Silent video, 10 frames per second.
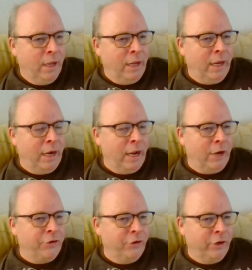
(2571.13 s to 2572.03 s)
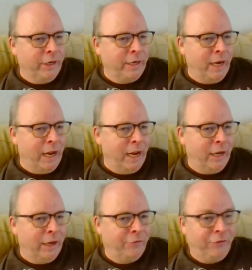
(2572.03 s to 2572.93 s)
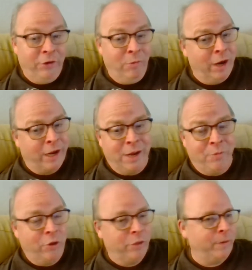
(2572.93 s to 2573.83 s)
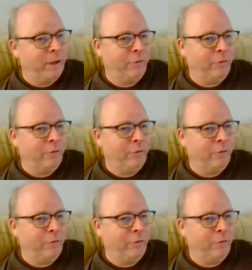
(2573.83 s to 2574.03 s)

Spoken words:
and I took a day, and she didn't want to come with me,